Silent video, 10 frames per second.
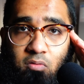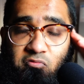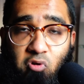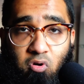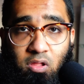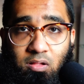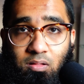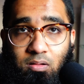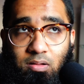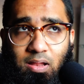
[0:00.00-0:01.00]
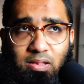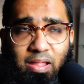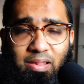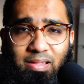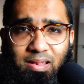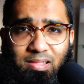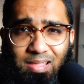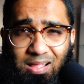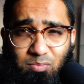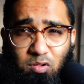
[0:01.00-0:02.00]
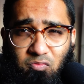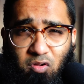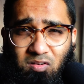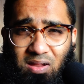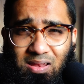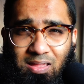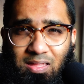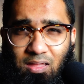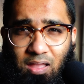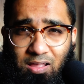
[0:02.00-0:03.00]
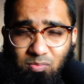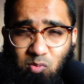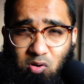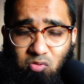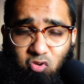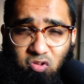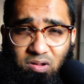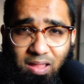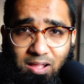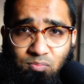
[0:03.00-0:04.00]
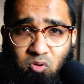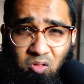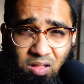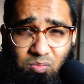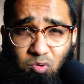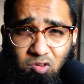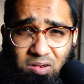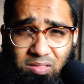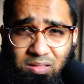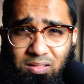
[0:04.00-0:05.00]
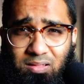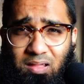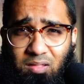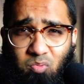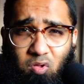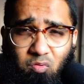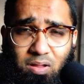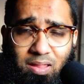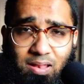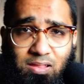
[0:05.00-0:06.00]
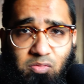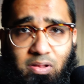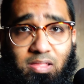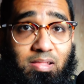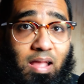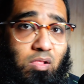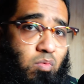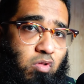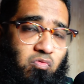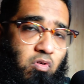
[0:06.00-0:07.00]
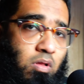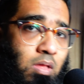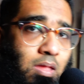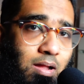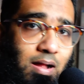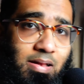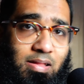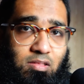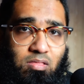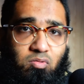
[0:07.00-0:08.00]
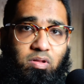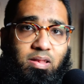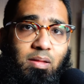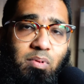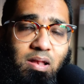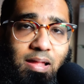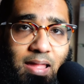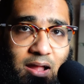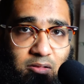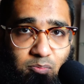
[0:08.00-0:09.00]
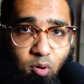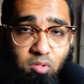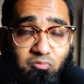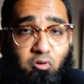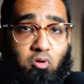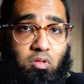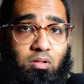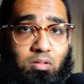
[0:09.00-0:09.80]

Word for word: 4? Yeah, technically it's Xbox 4, right? Xbox original, Xbox 360, Xbox One, and this one is the Xbox 4. Can't they just rename it like Xbox 4?